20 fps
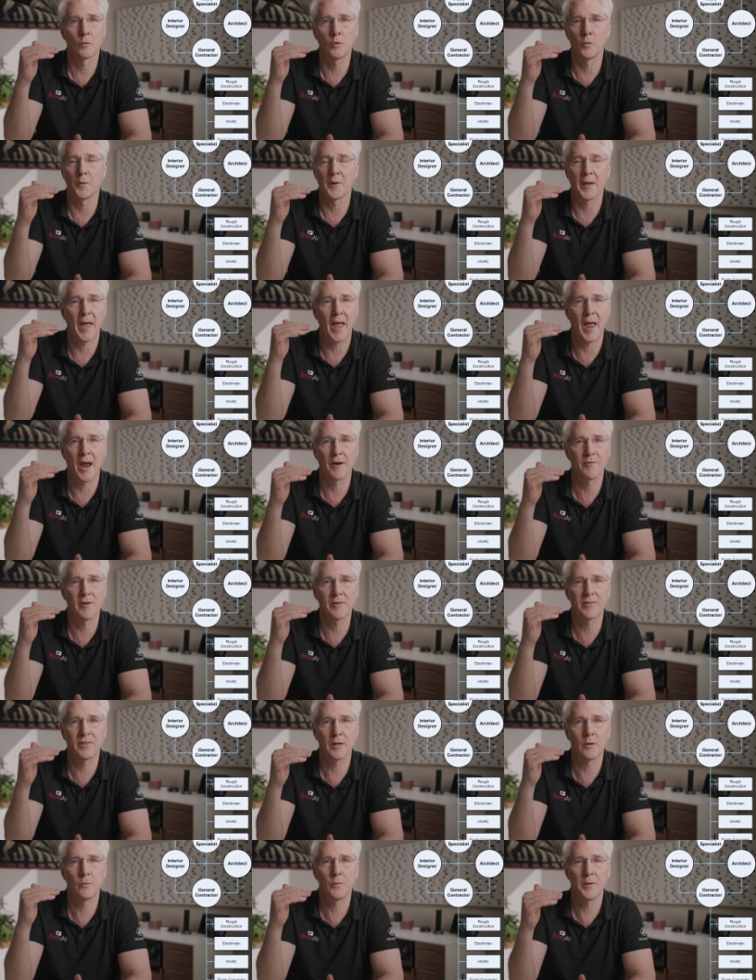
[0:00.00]
doing
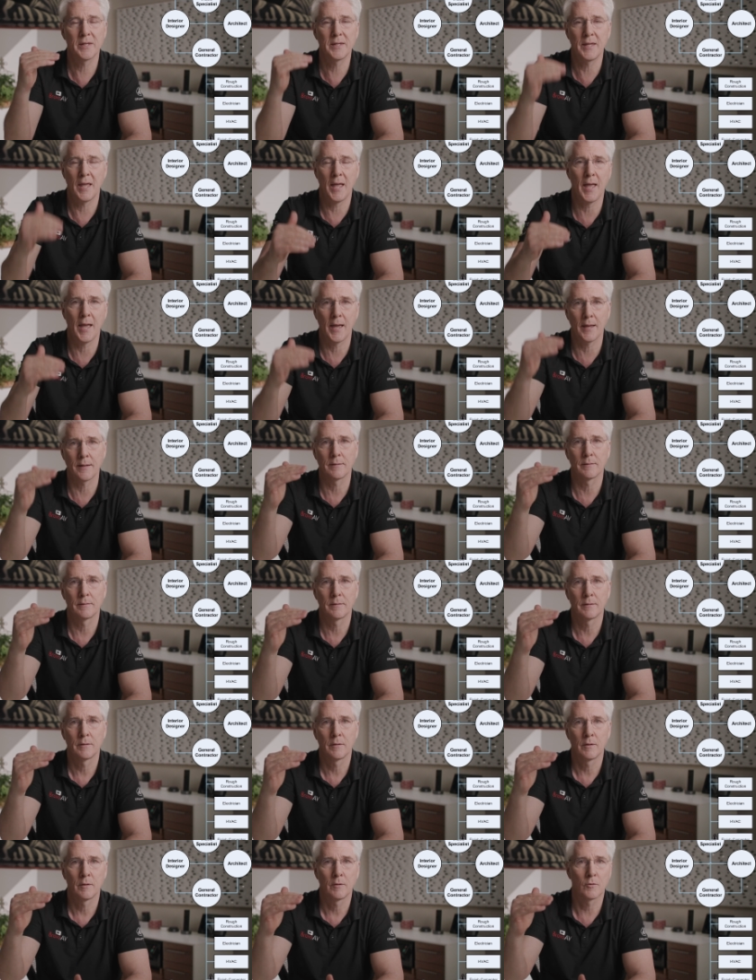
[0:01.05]
everything we can,
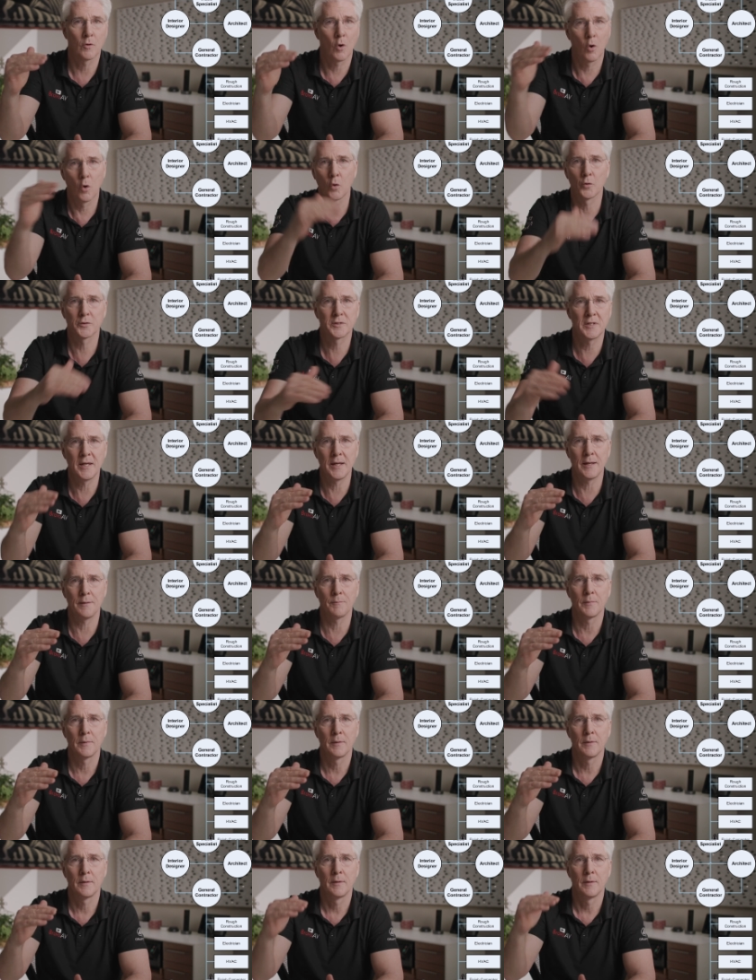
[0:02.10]
the whole
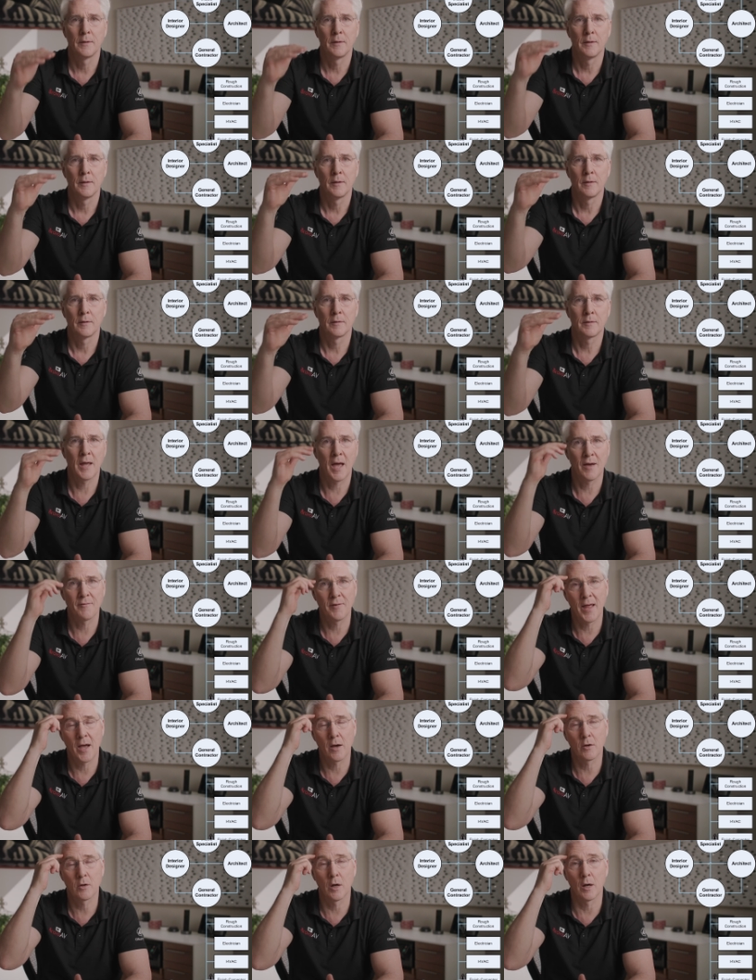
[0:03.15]
team, to have an
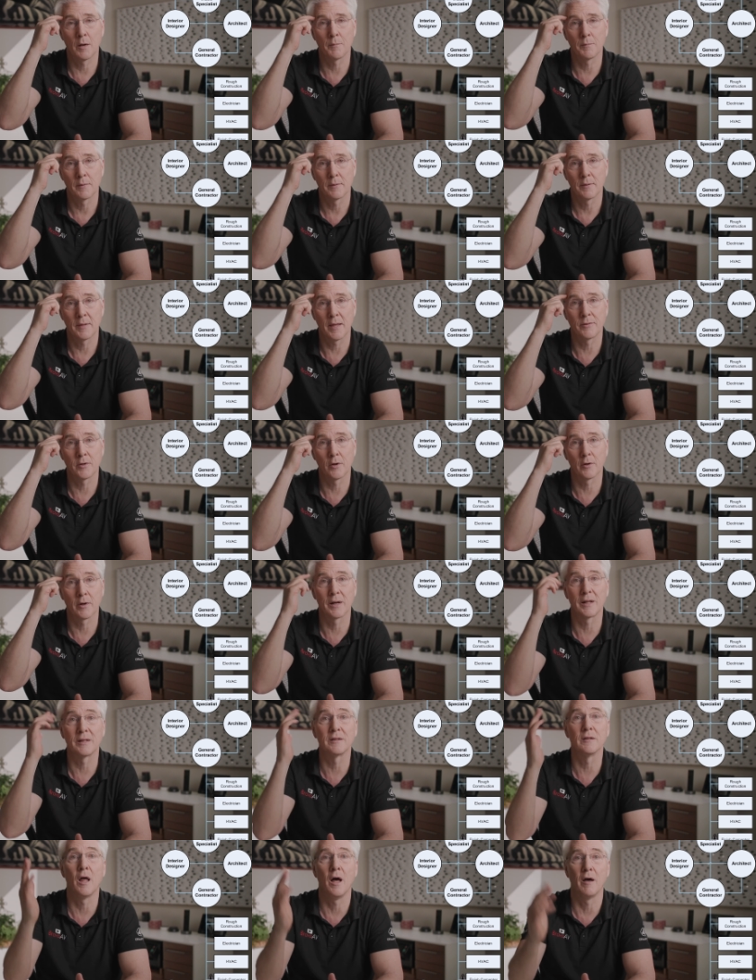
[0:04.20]
outcome that they're going to
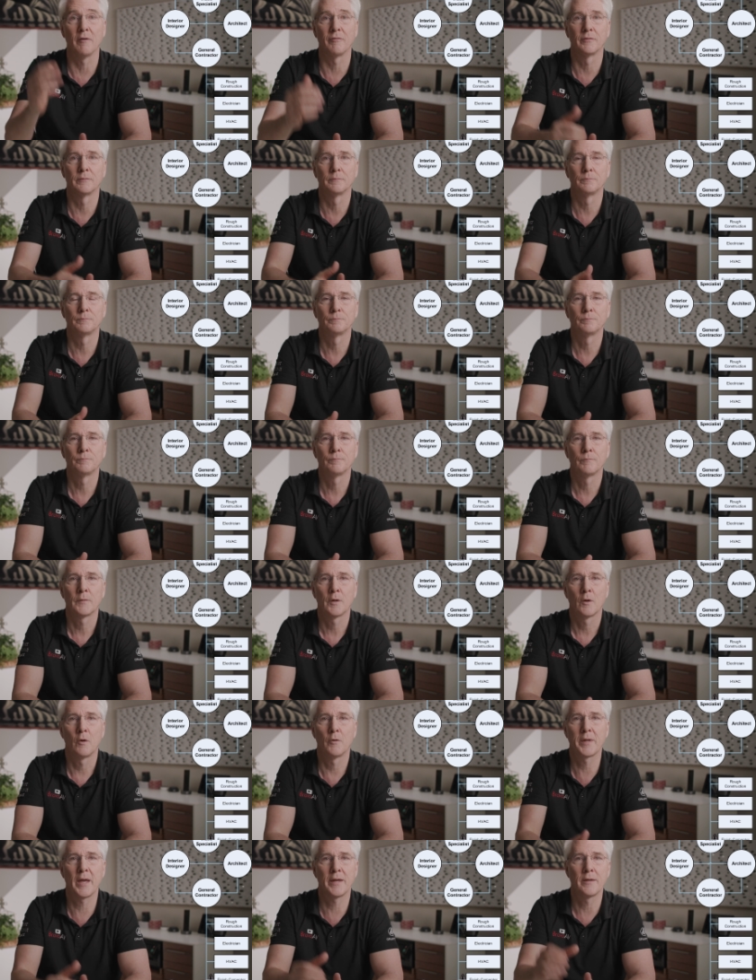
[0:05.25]
love.
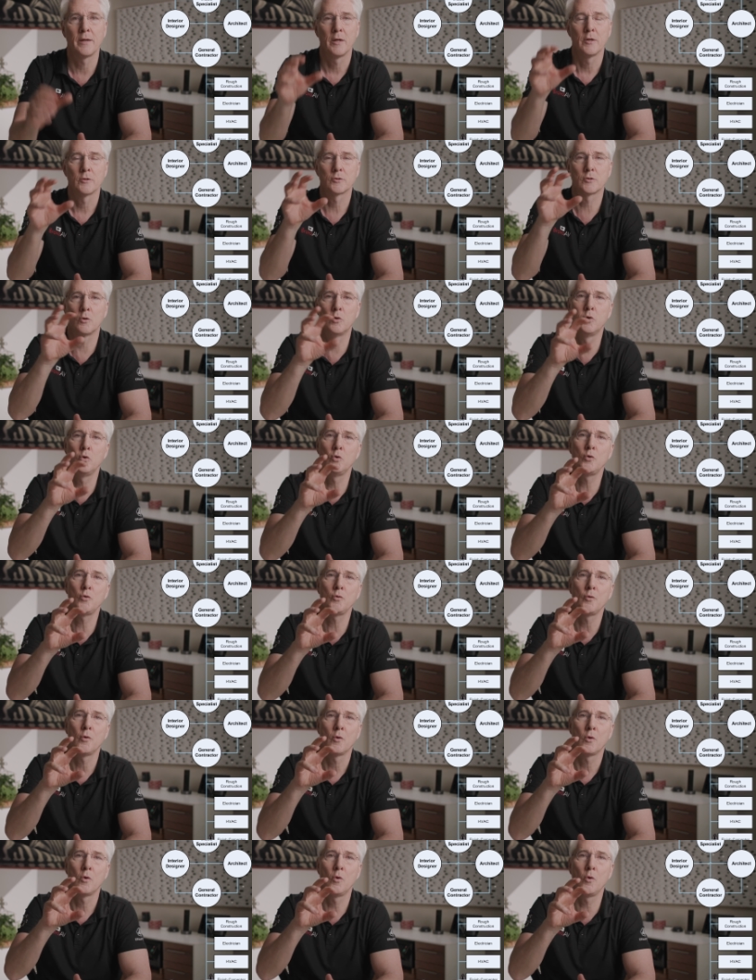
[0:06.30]
Okay, so
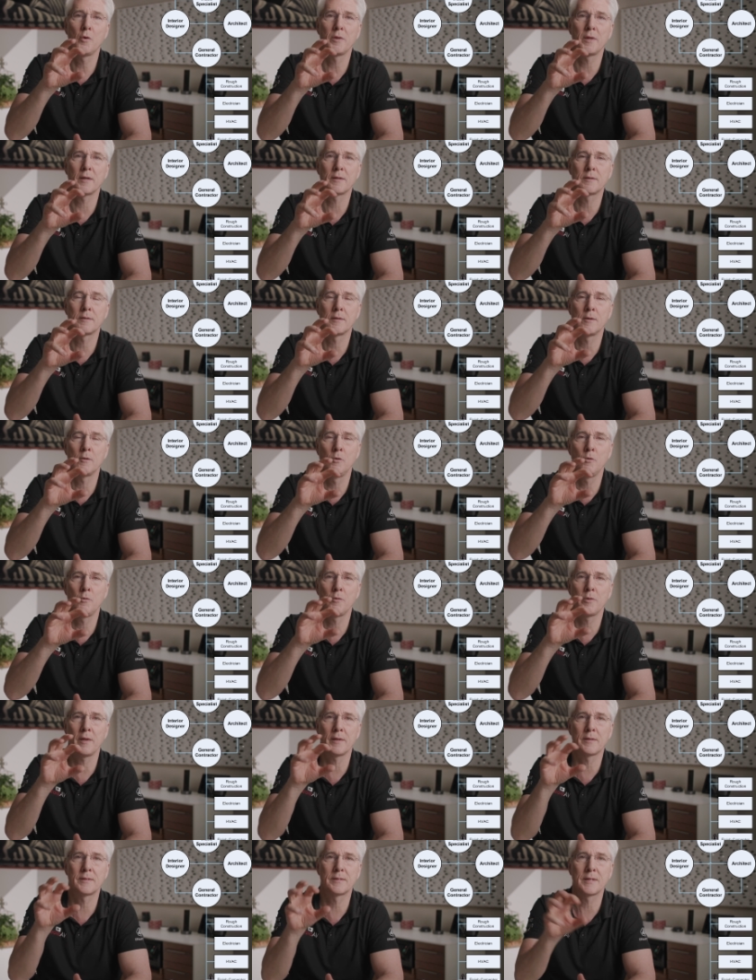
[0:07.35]
who who are the who are
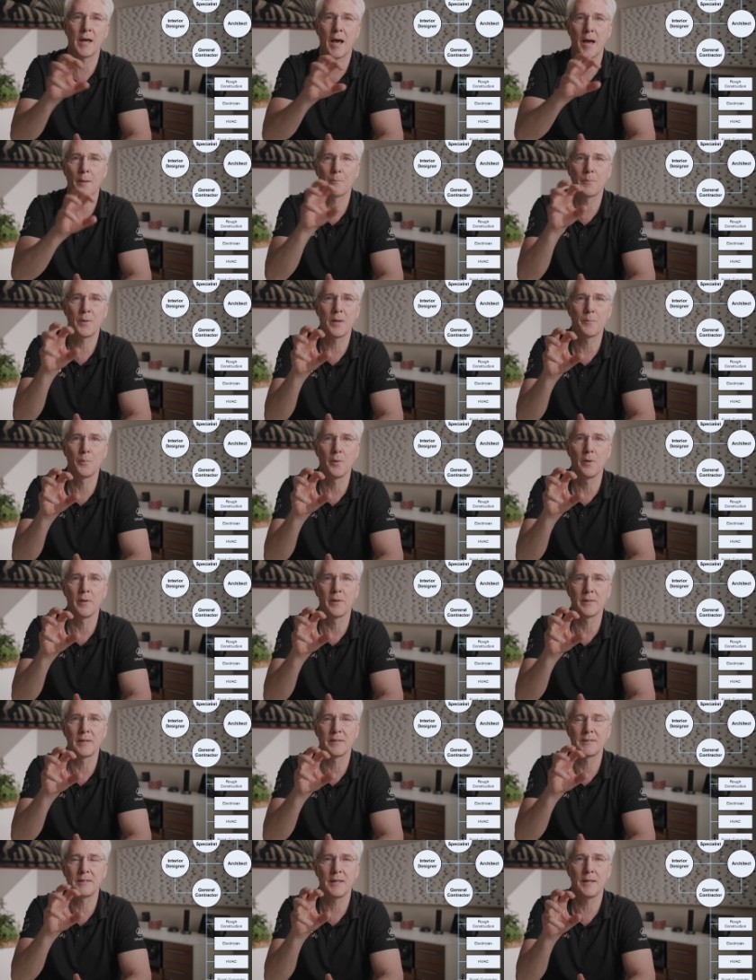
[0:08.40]
the top people in
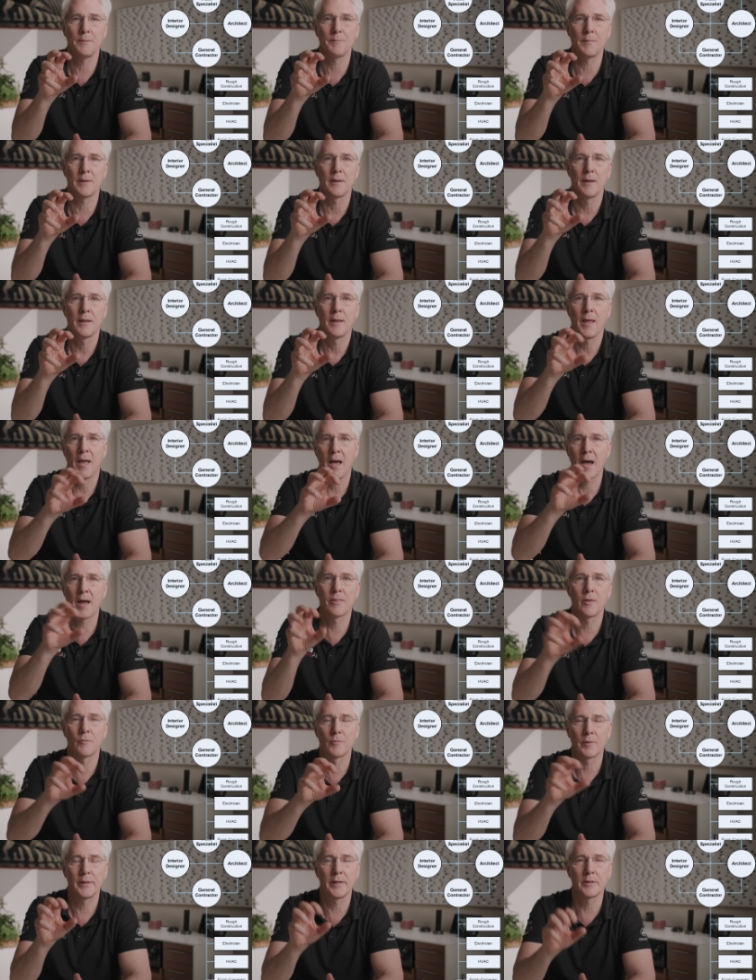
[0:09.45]
the team and how do
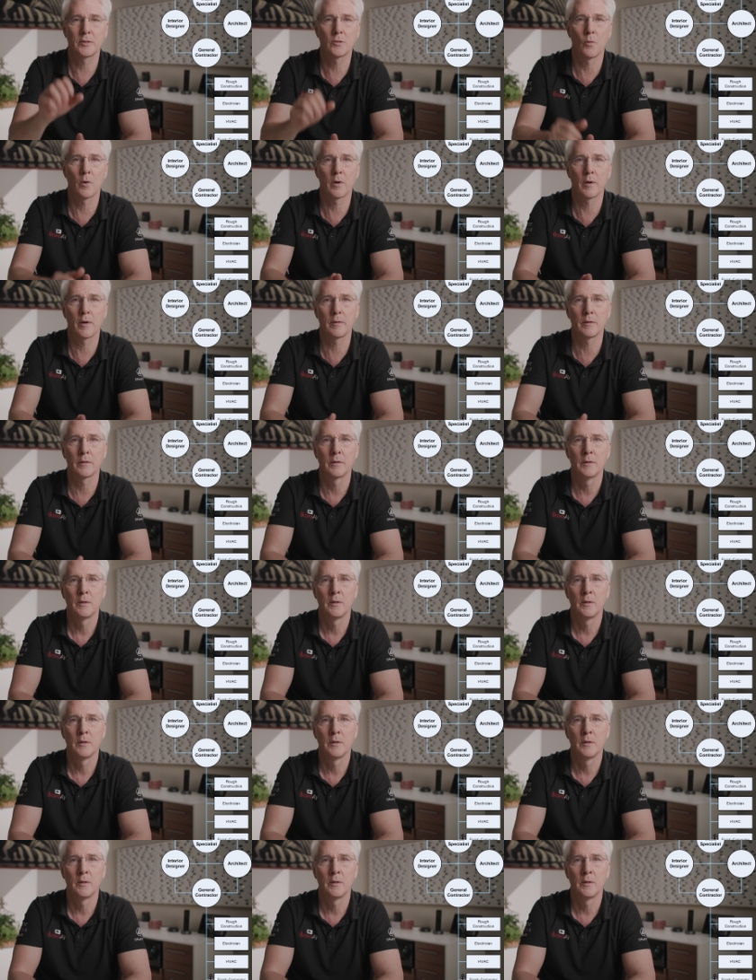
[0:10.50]
they relate to one another?